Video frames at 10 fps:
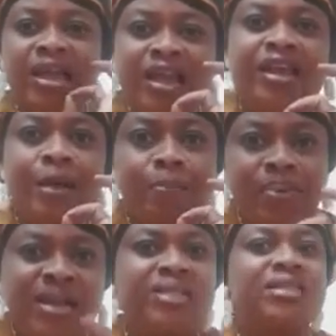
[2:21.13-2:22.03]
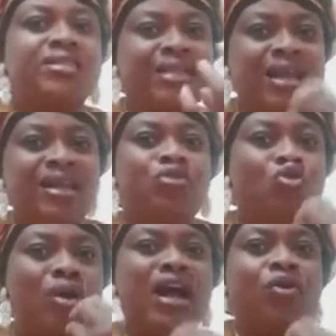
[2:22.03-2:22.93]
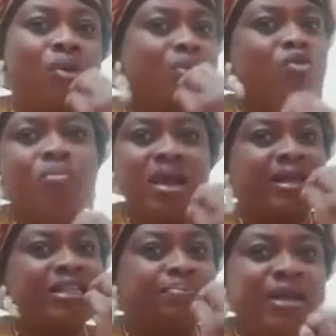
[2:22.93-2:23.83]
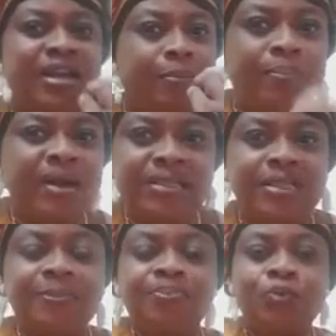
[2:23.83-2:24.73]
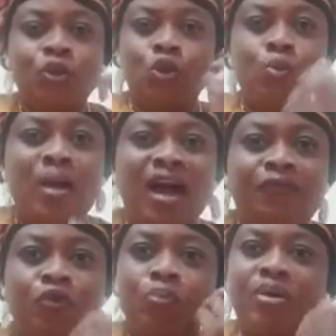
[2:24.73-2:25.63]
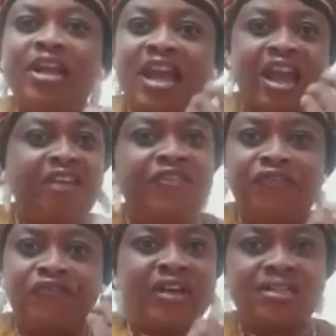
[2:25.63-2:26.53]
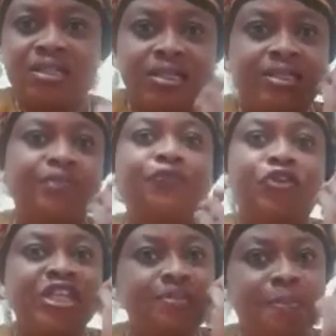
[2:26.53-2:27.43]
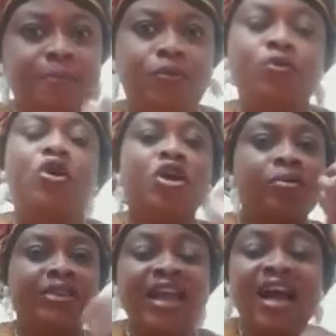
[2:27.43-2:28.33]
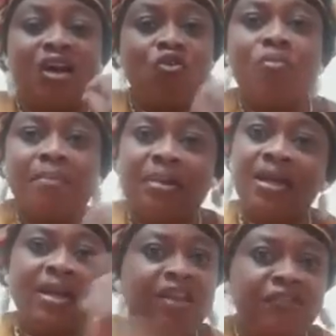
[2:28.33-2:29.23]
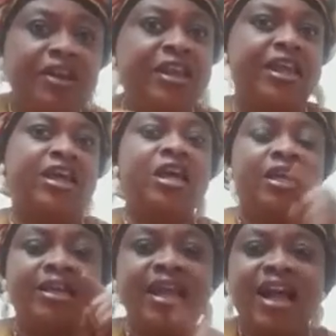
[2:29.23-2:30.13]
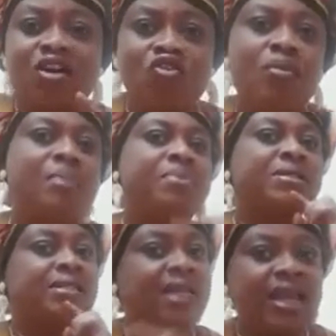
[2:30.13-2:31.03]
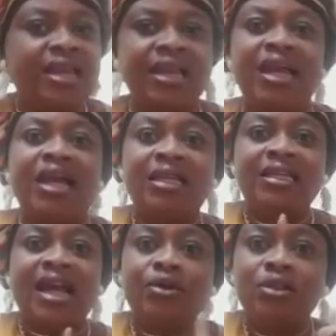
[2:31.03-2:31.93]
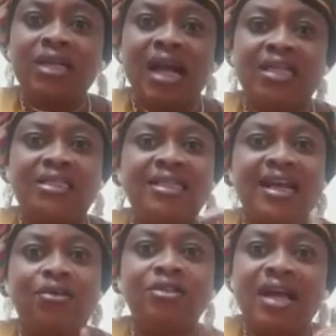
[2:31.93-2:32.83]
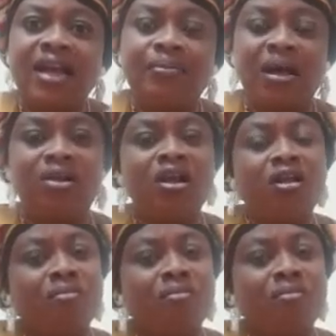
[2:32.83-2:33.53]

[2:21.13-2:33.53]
In a prison, then you are the one who make it be in a prison. You have to bring every facility for these people. They are human beings living there. They are human beings staying there. They are not ants. They are not animals.